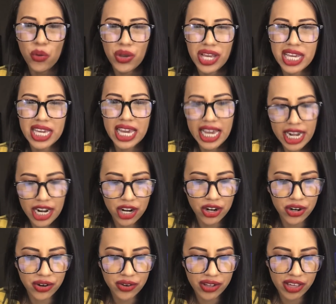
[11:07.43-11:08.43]

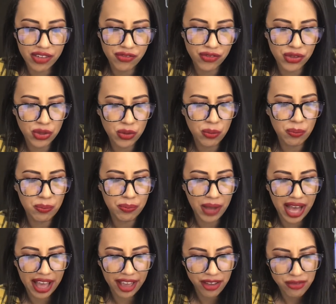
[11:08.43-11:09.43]
care if you
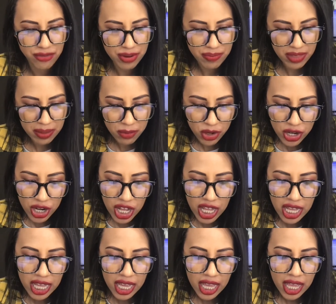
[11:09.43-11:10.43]
buy from them or not,